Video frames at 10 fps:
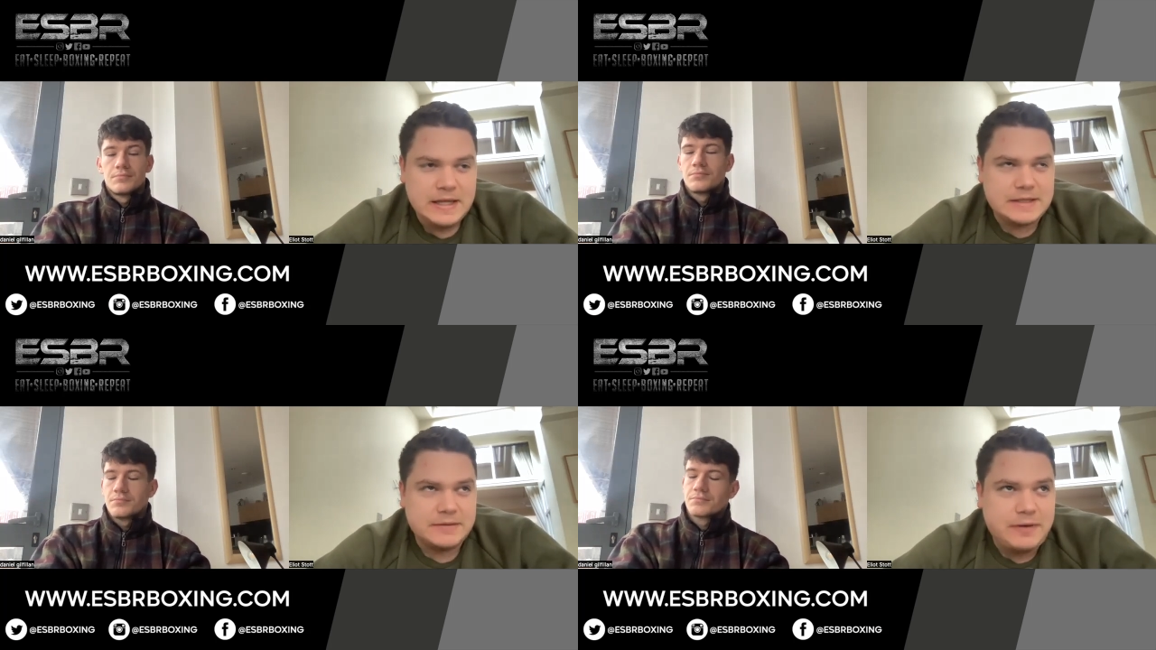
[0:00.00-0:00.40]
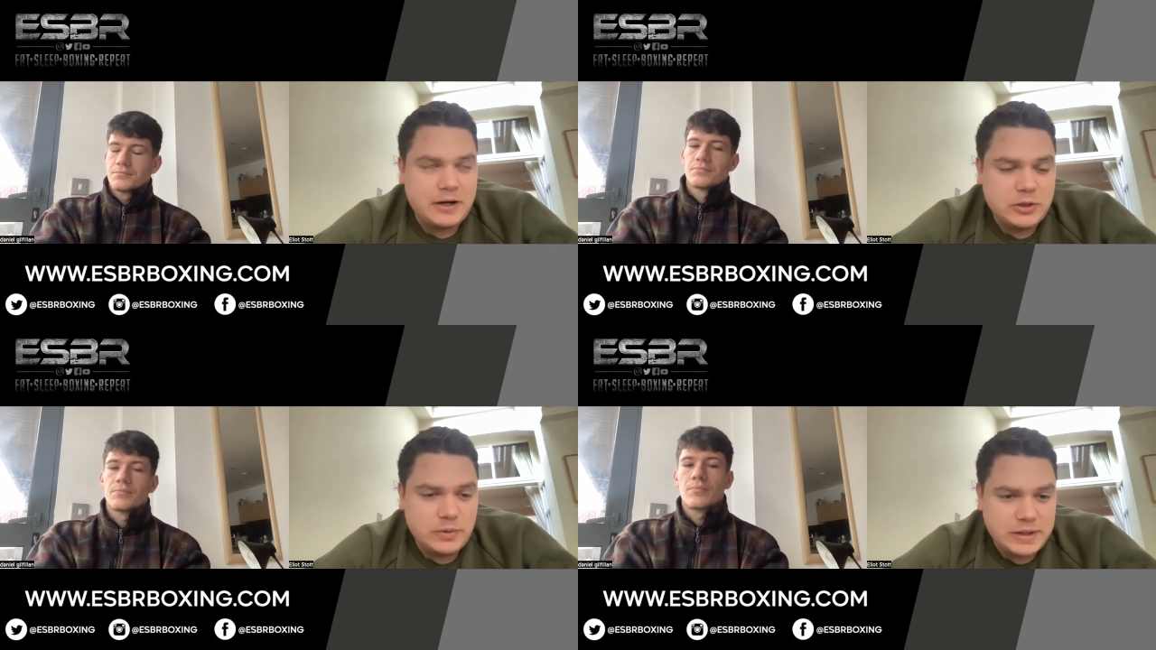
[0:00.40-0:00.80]
Speaker 1: it's a
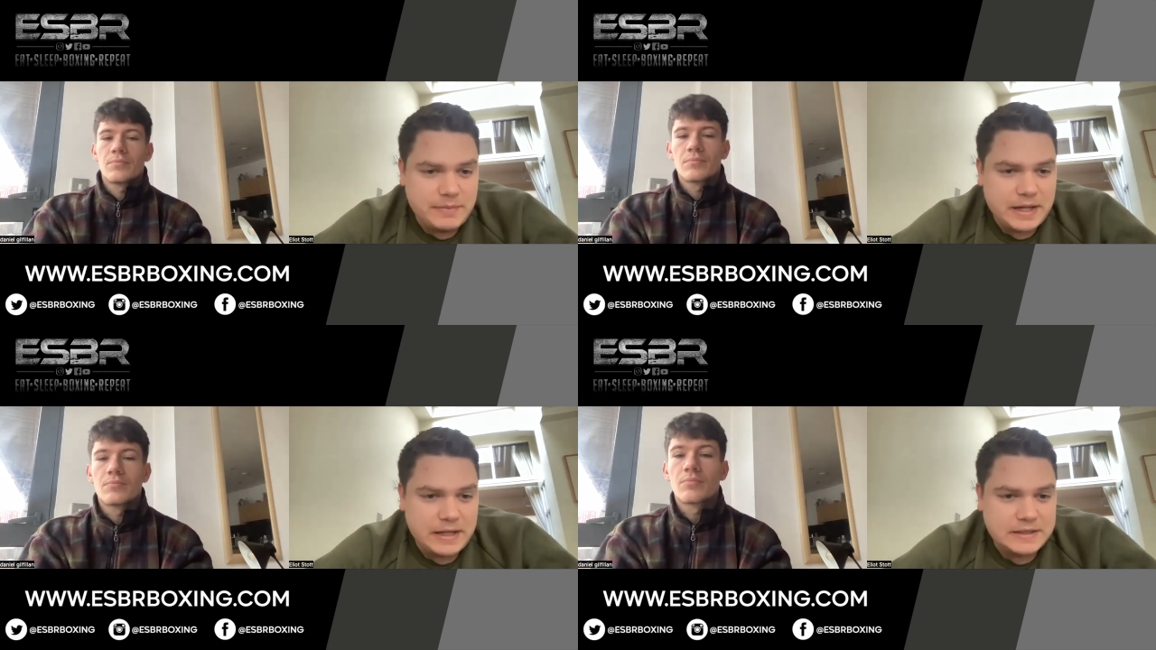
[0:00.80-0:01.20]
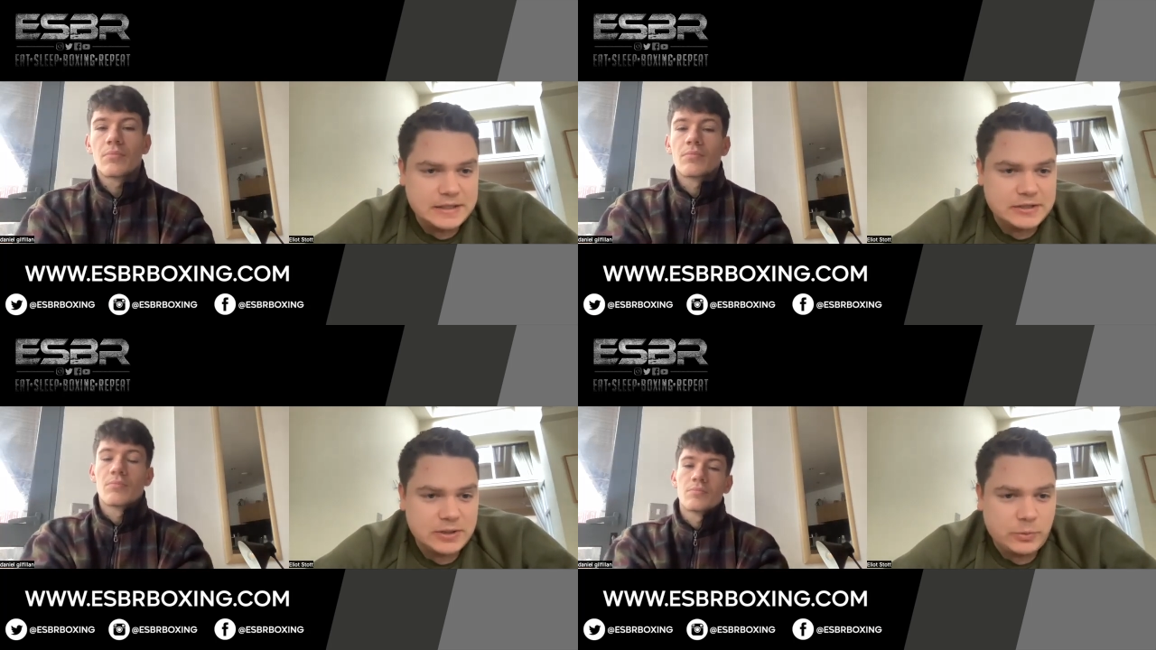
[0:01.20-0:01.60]
final
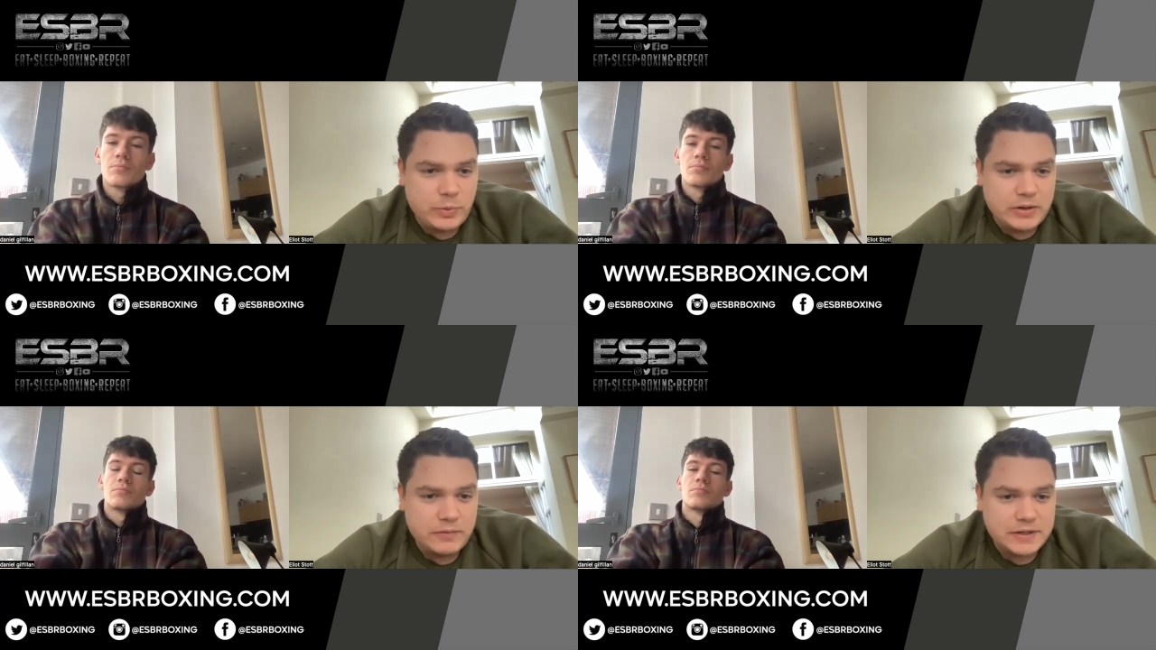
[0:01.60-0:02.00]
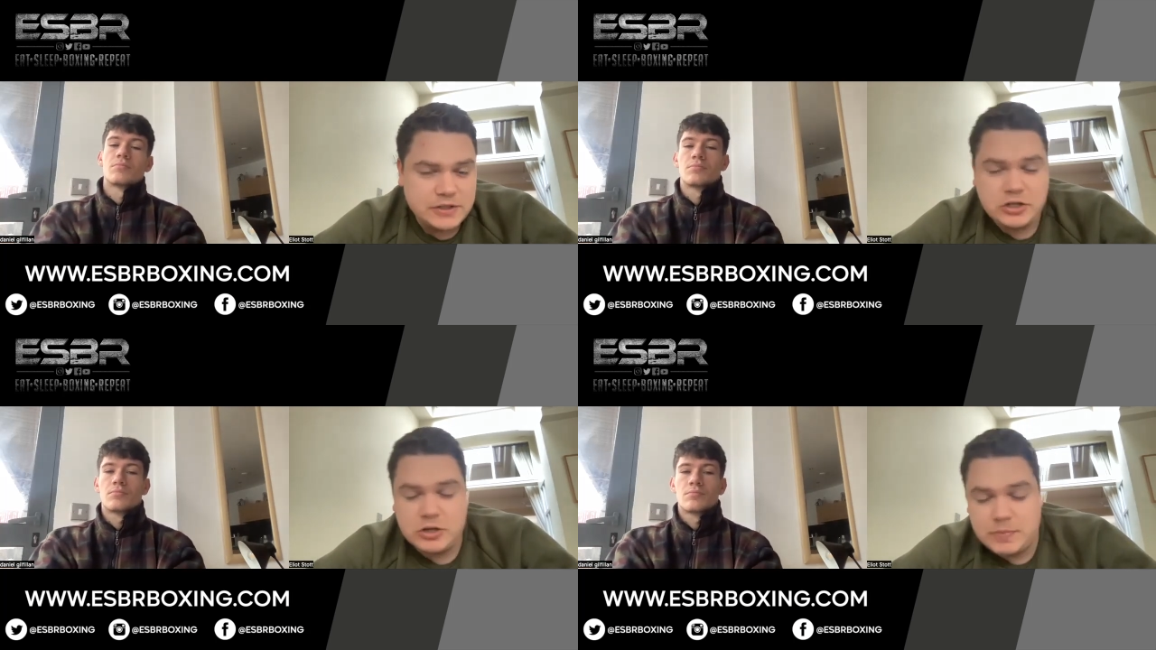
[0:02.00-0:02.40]
eliminator, so the winner of
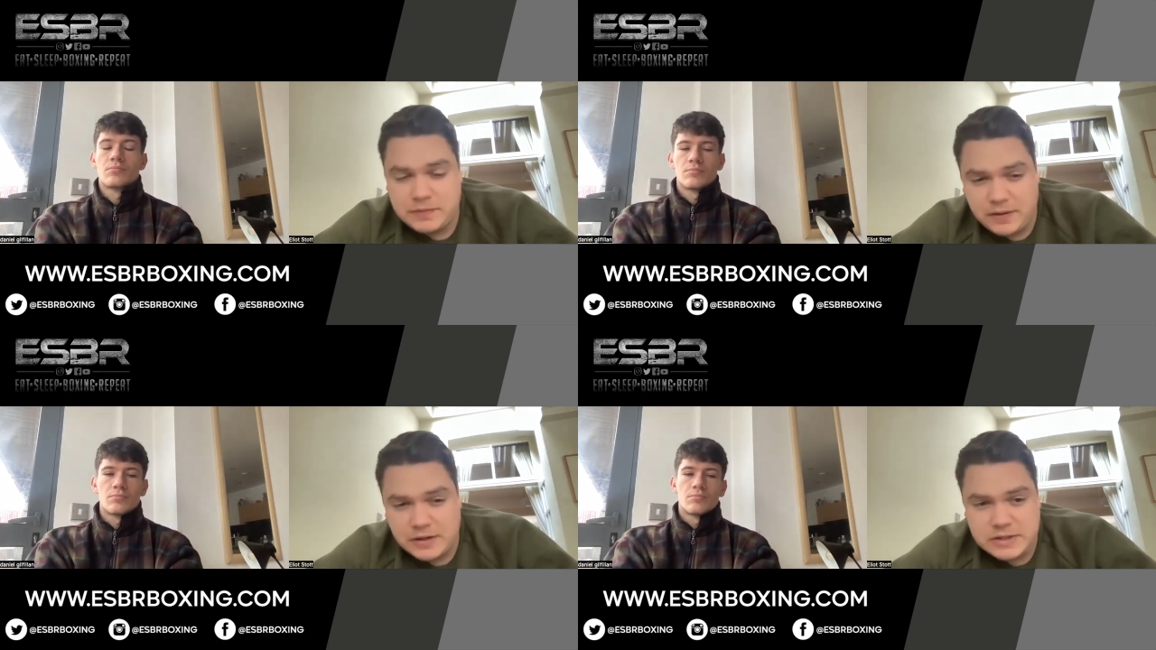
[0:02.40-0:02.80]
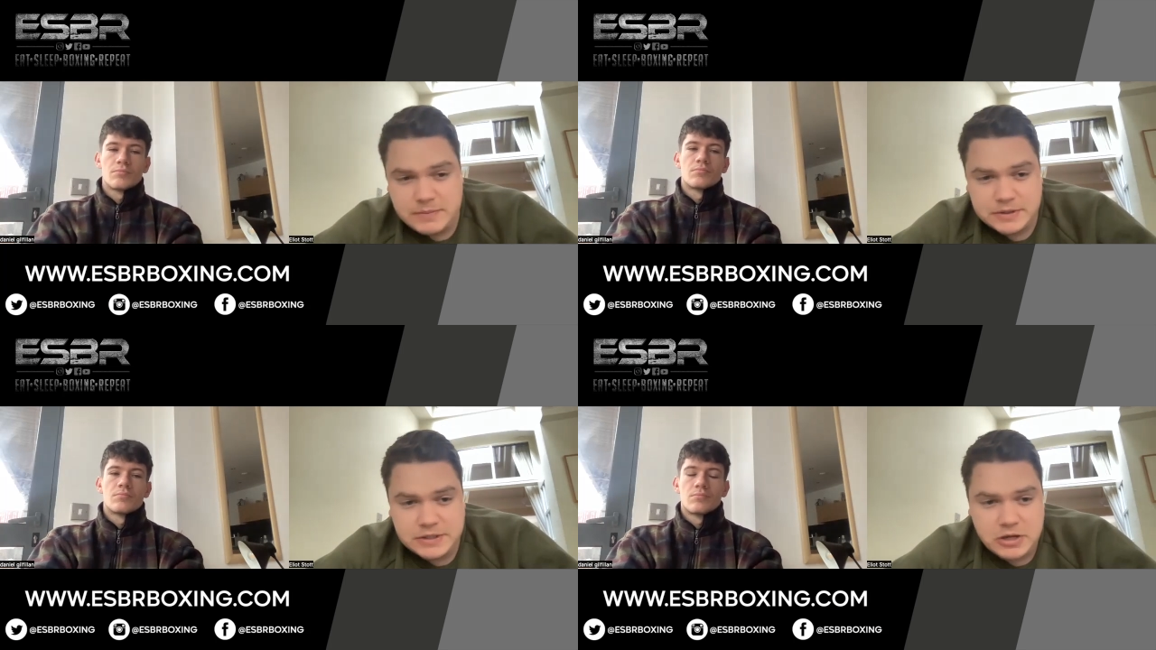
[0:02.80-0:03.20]
this could be
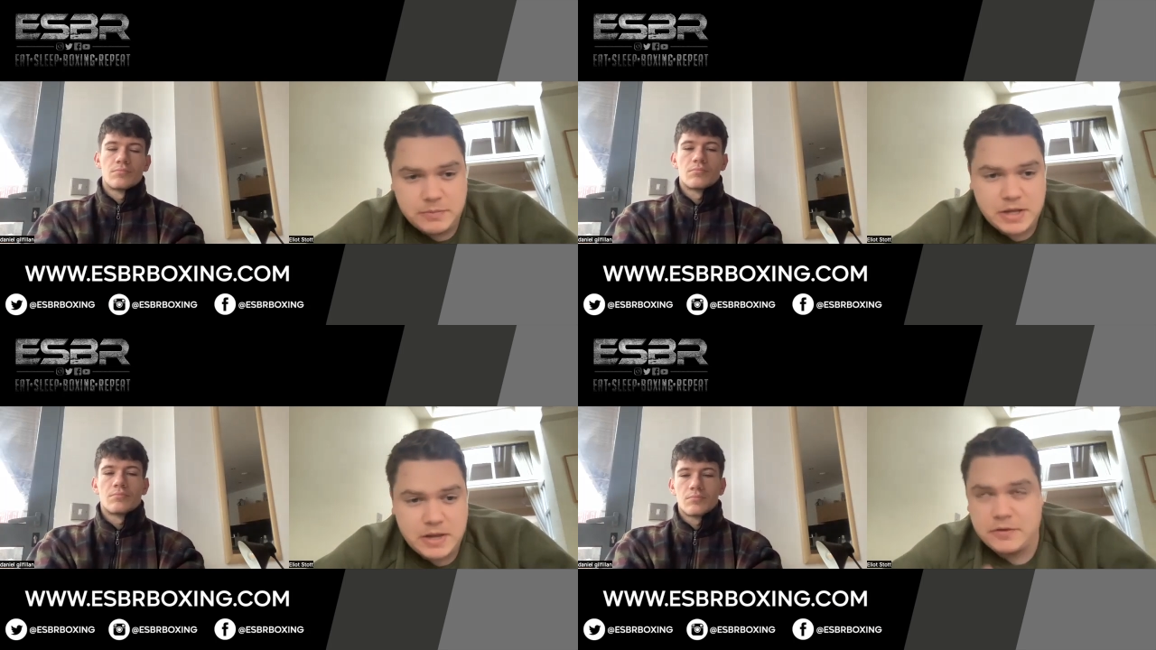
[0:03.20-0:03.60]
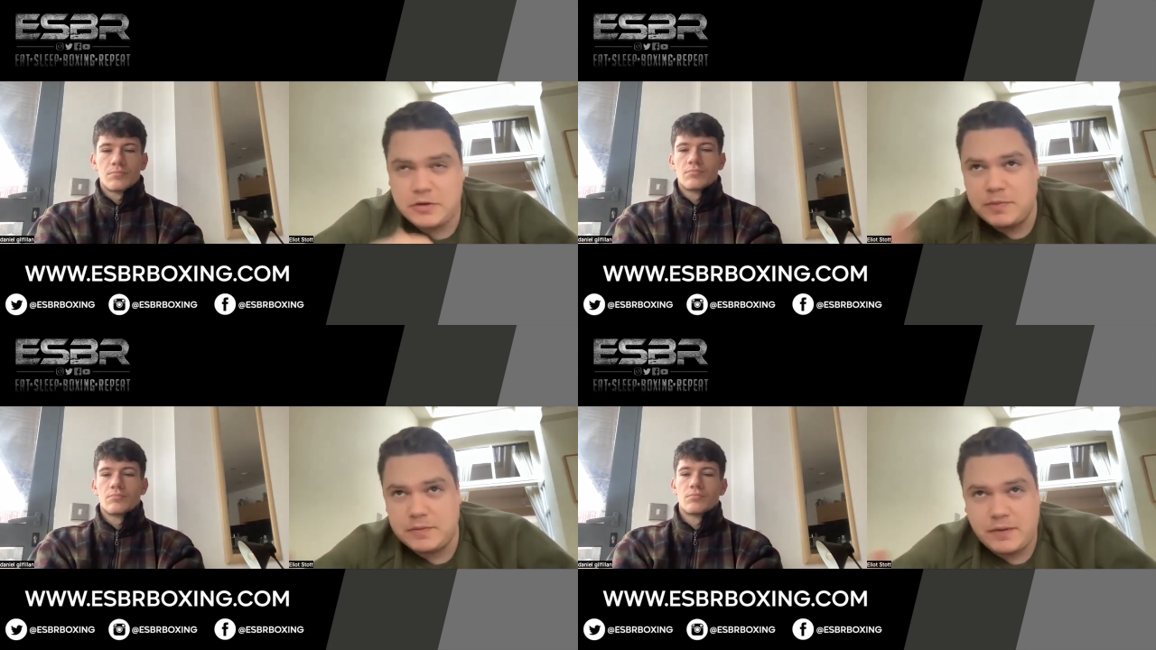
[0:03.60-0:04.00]
fighting Beterbiev,
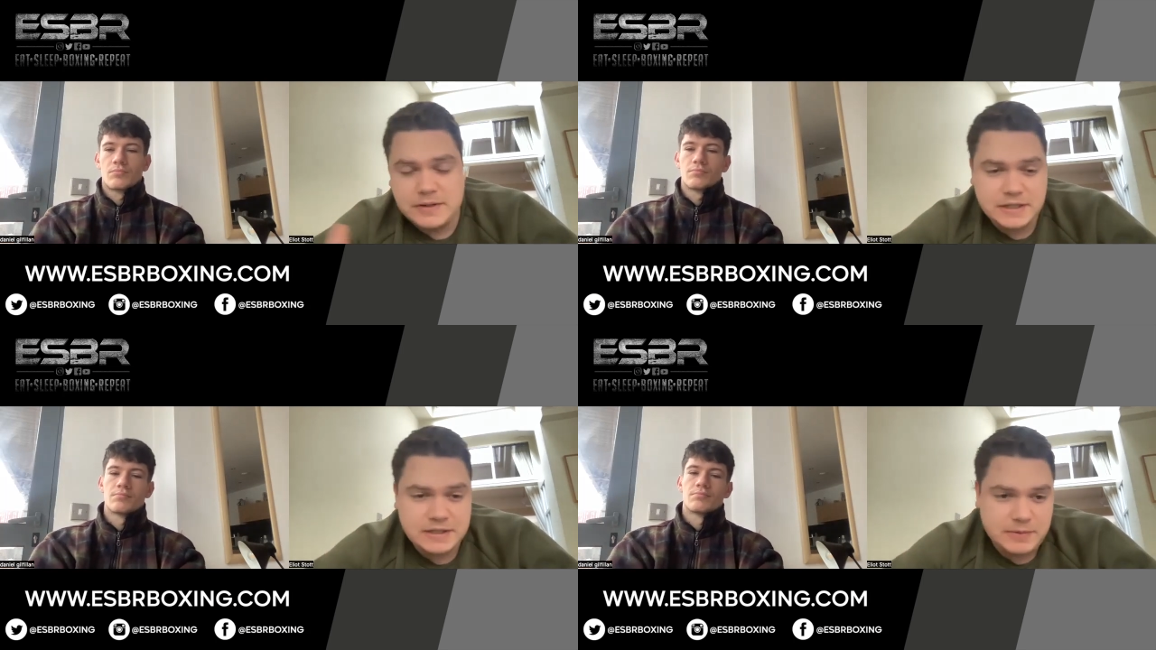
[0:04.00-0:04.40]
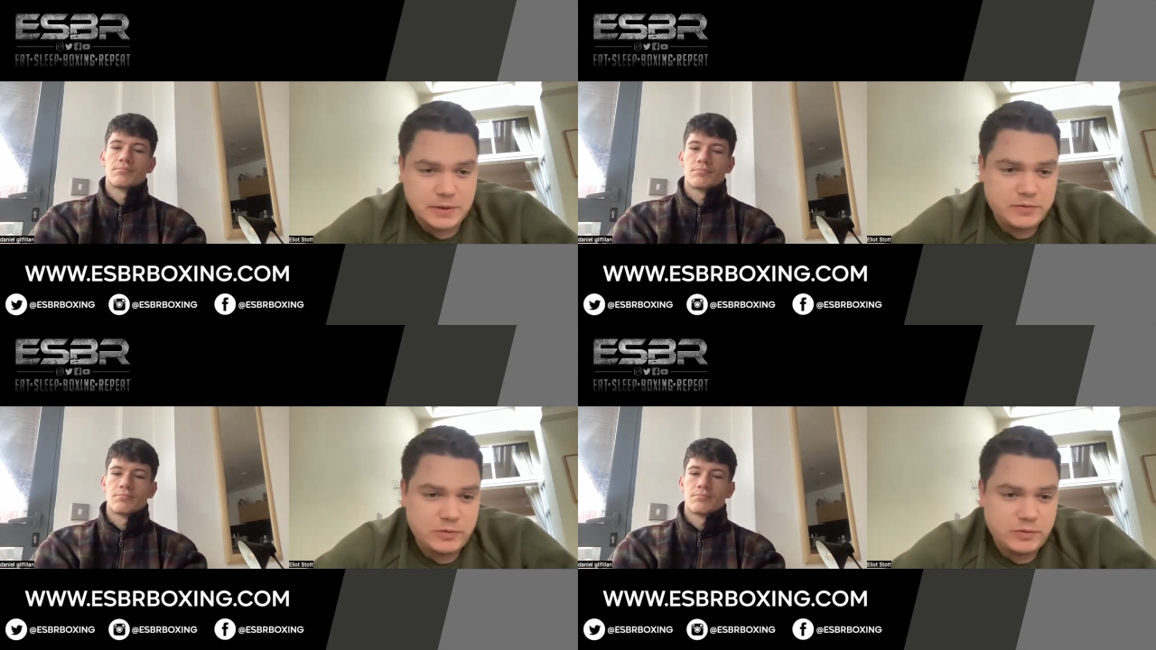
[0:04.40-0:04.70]
could be fighting someone else